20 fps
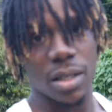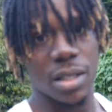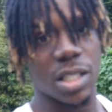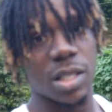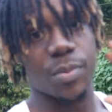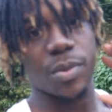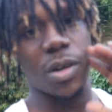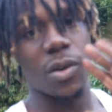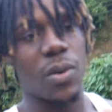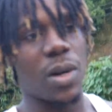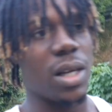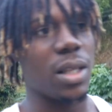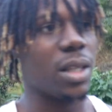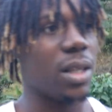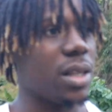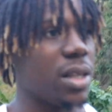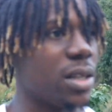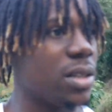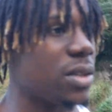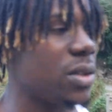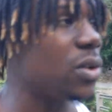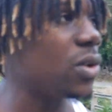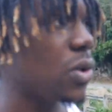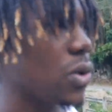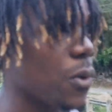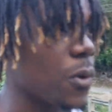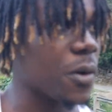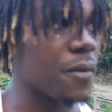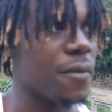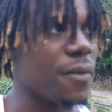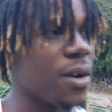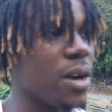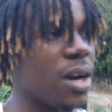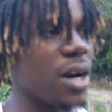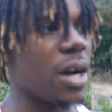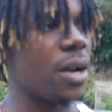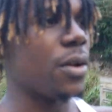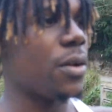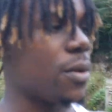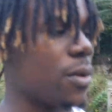In the spring water, there's no river
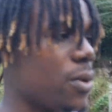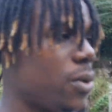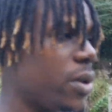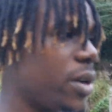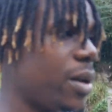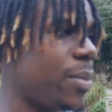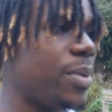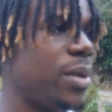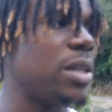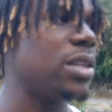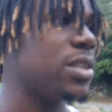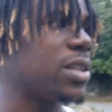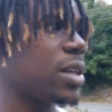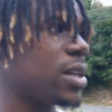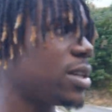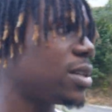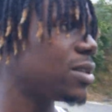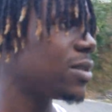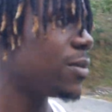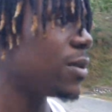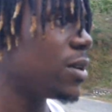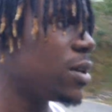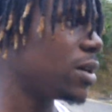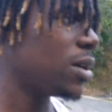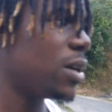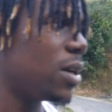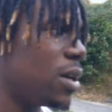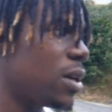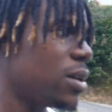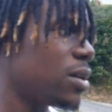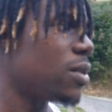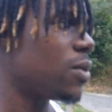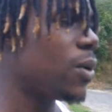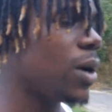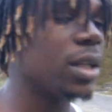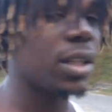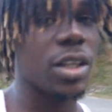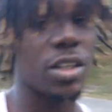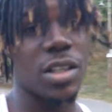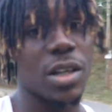or nothing around that place, isn't it? The
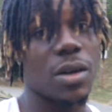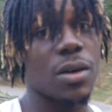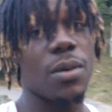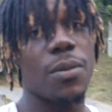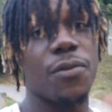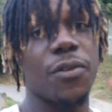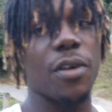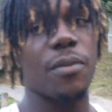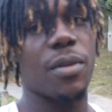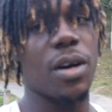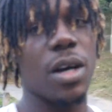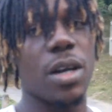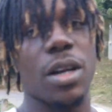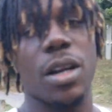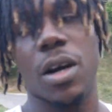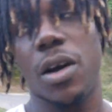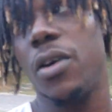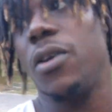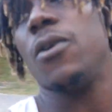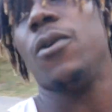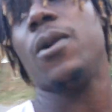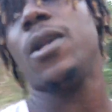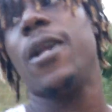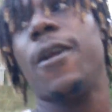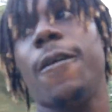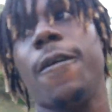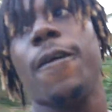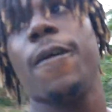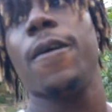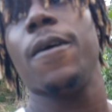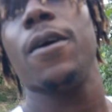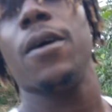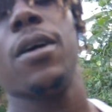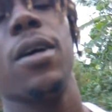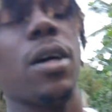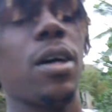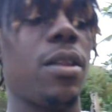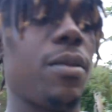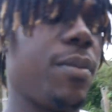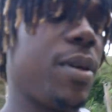water just come from underground.
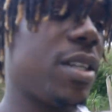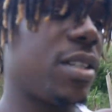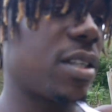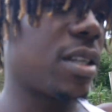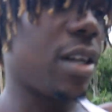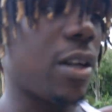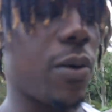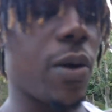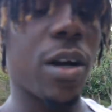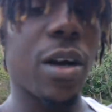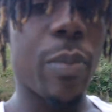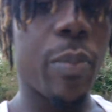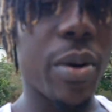And basically, we're going to